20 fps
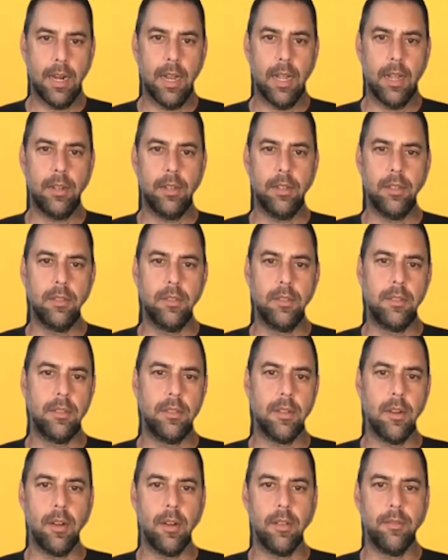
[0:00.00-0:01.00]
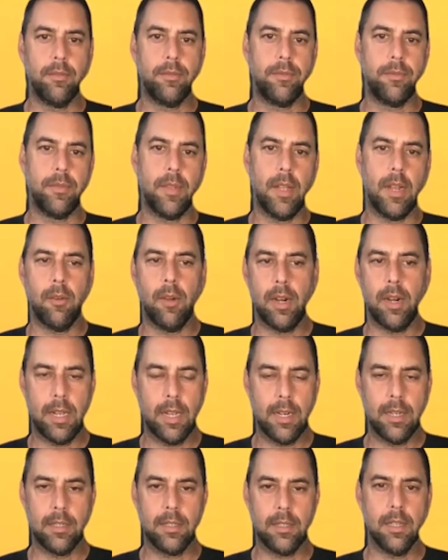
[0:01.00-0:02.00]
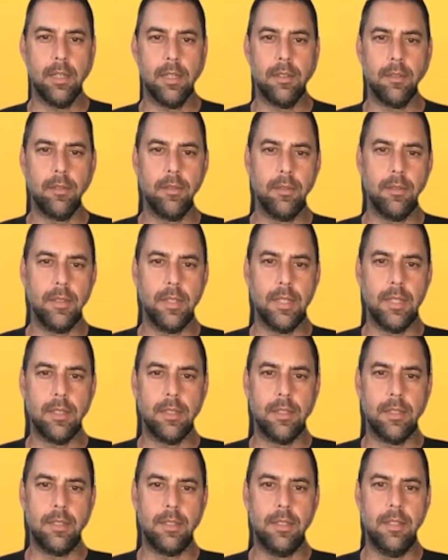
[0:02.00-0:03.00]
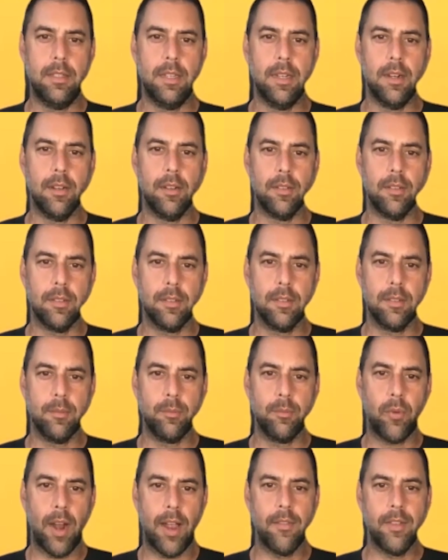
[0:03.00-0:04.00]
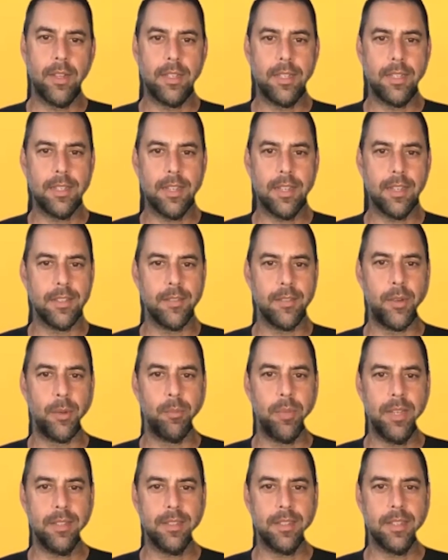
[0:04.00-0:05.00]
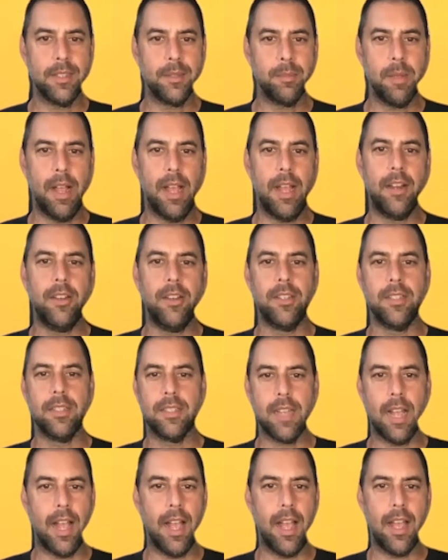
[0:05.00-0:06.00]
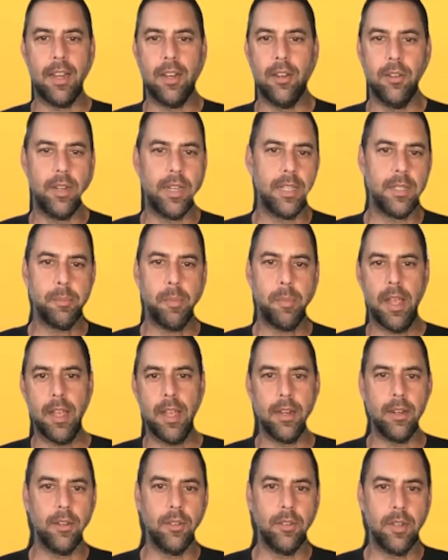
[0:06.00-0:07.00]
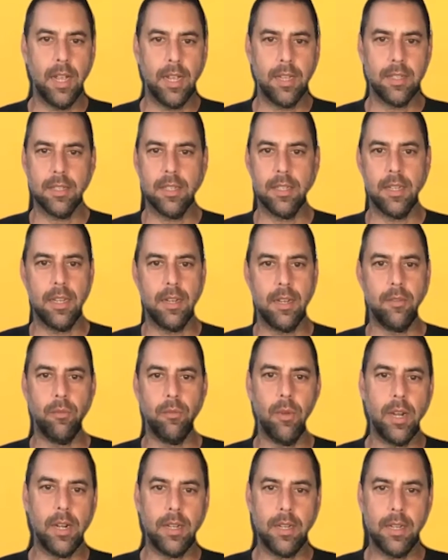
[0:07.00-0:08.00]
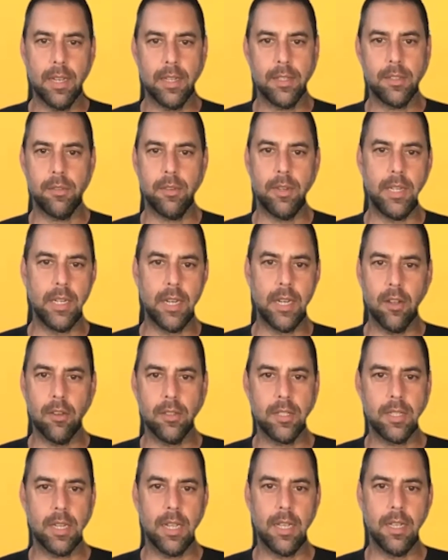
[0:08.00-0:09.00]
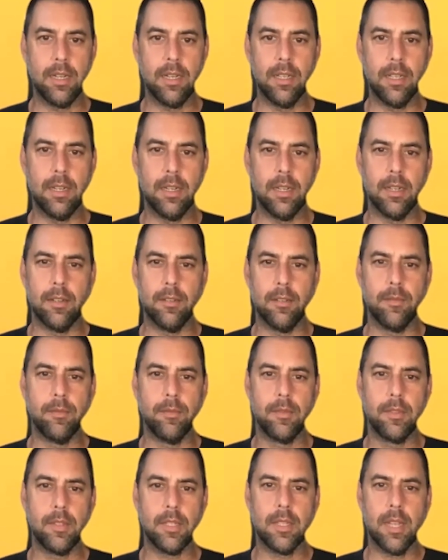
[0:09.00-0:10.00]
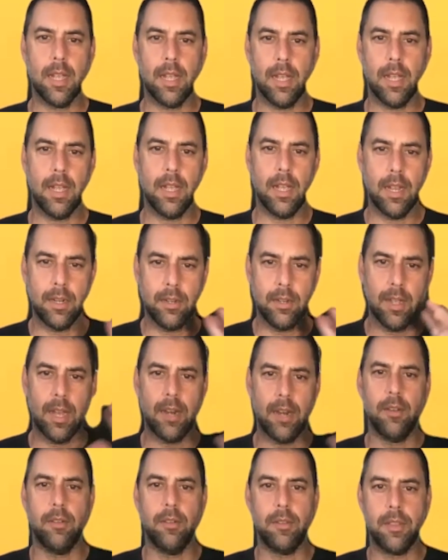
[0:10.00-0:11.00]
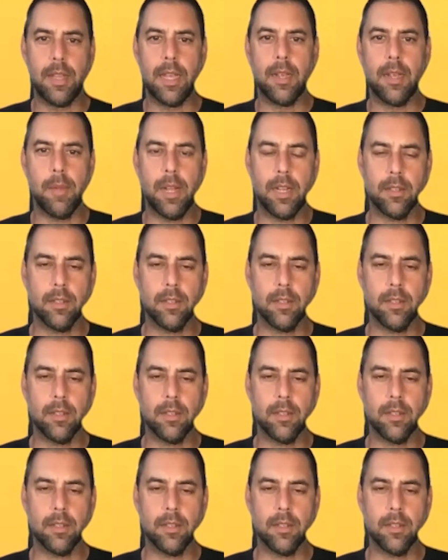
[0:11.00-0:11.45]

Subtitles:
How do you sort of, I don't want to get into the, private details of your business, but how do you decide who gets paid and who doesn't and what gets renegotiated and just how do you think about